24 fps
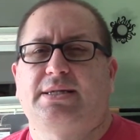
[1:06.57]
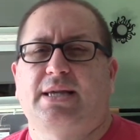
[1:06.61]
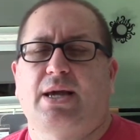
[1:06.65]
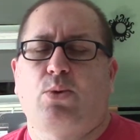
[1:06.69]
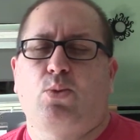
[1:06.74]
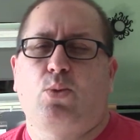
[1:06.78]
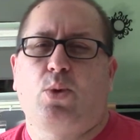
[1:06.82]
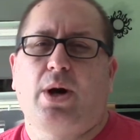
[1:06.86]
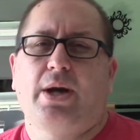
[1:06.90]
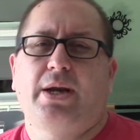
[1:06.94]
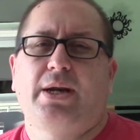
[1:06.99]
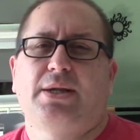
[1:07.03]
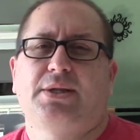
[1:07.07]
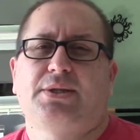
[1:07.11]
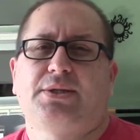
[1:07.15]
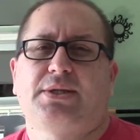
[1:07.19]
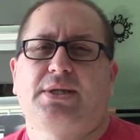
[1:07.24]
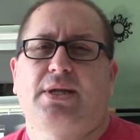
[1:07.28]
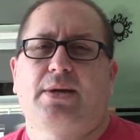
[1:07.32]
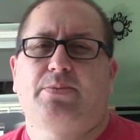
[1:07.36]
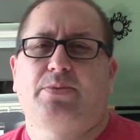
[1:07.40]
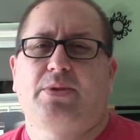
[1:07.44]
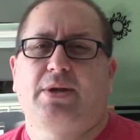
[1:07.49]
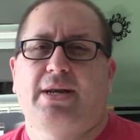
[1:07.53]
I wanted
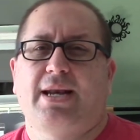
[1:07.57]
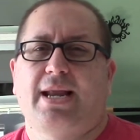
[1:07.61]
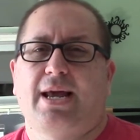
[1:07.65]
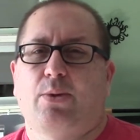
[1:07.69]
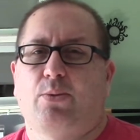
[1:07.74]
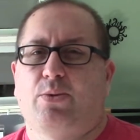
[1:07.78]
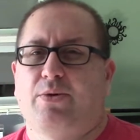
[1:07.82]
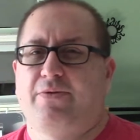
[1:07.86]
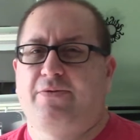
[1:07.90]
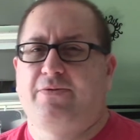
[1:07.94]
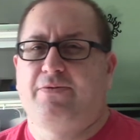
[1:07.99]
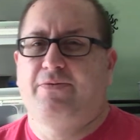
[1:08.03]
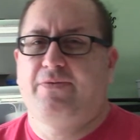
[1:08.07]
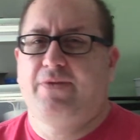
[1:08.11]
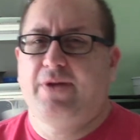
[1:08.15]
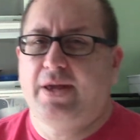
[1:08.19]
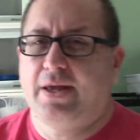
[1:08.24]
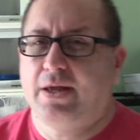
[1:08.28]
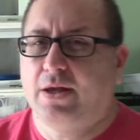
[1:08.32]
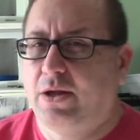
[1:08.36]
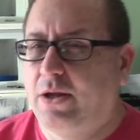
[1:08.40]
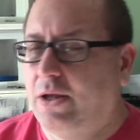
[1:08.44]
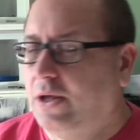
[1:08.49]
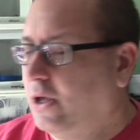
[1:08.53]
something that would
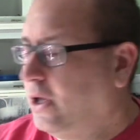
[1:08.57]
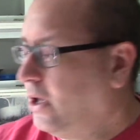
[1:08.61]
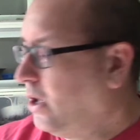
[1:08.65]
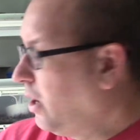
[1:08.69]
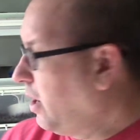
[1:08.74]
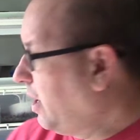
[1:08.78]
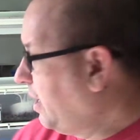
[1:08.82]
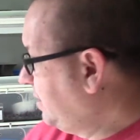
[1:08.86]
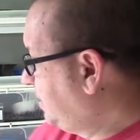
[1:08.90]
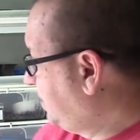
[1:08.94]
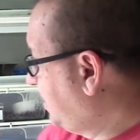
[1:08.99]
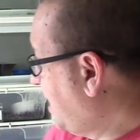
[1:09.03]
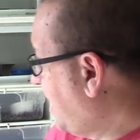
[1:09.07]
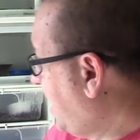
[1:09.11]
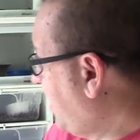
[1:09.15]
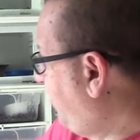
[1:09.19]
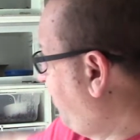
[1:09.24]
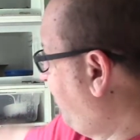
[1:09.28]
fit on top